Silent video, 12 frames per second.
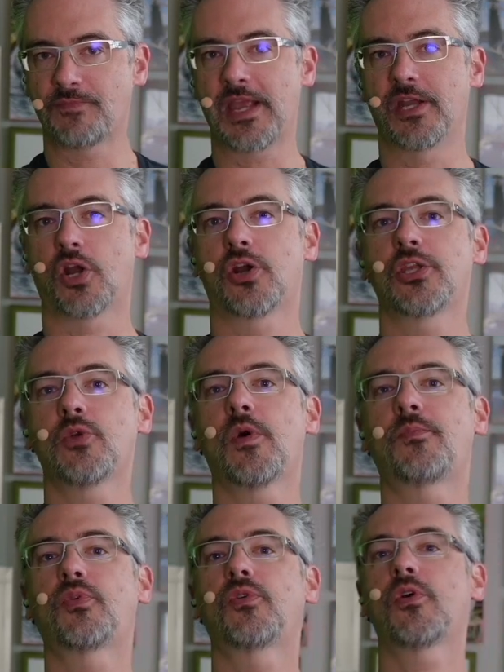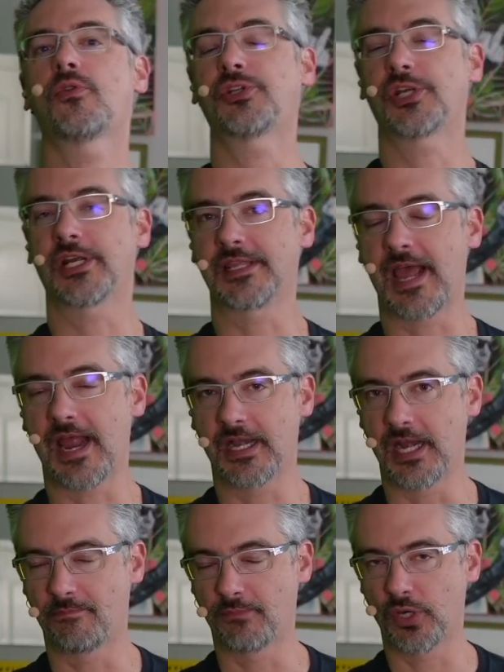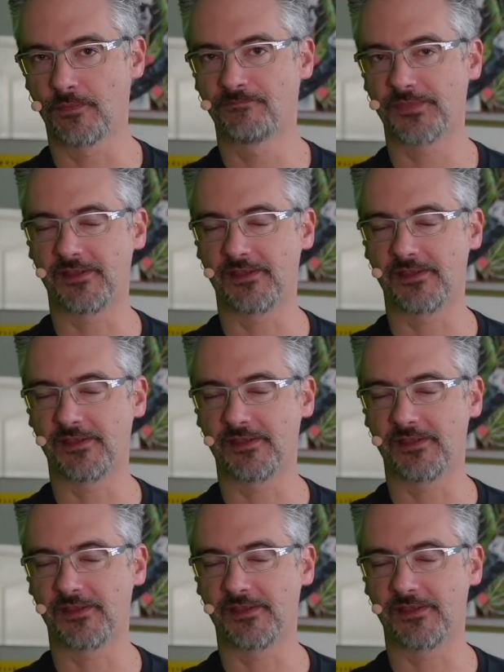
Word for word: And are you approaching that number?